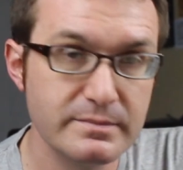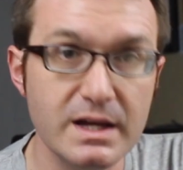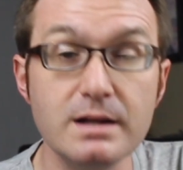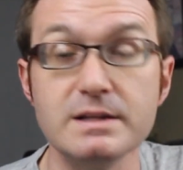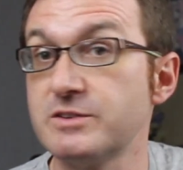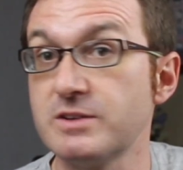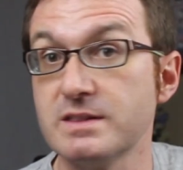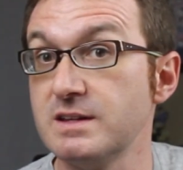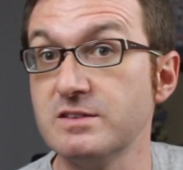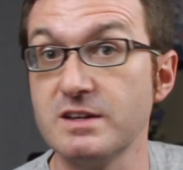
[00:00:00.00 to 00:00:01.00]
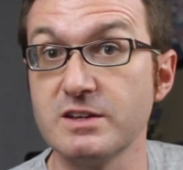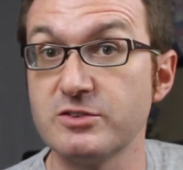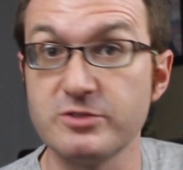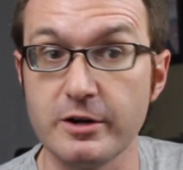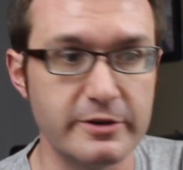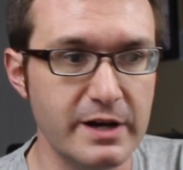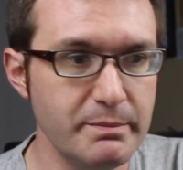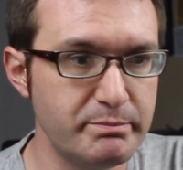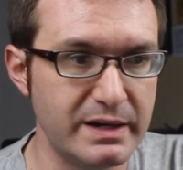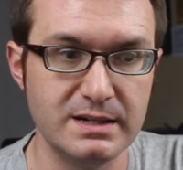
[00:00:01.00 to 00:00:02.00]
Now let's get these things soldered
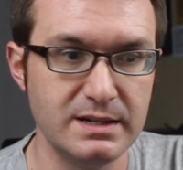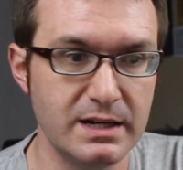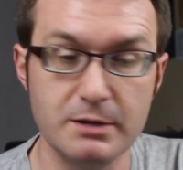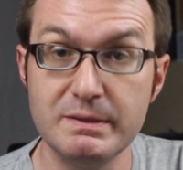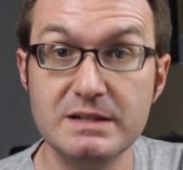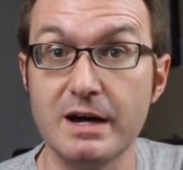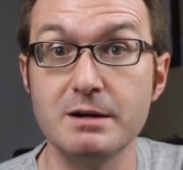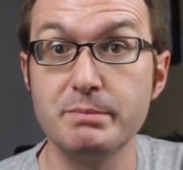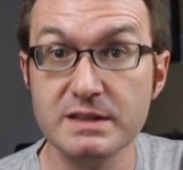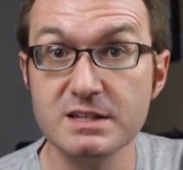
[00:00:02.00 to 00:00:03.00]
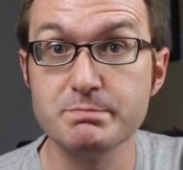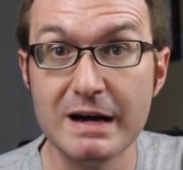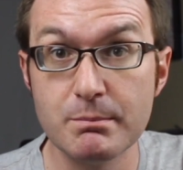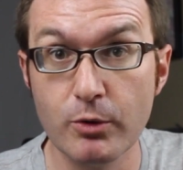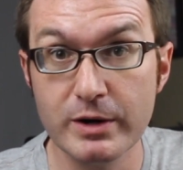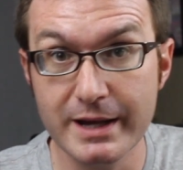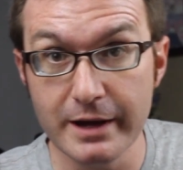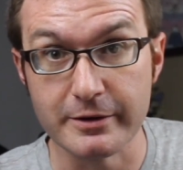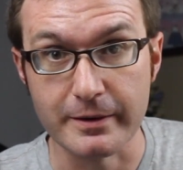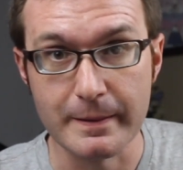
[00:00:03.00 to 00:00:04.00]
up and uh, it'll be time to put this bad boy together.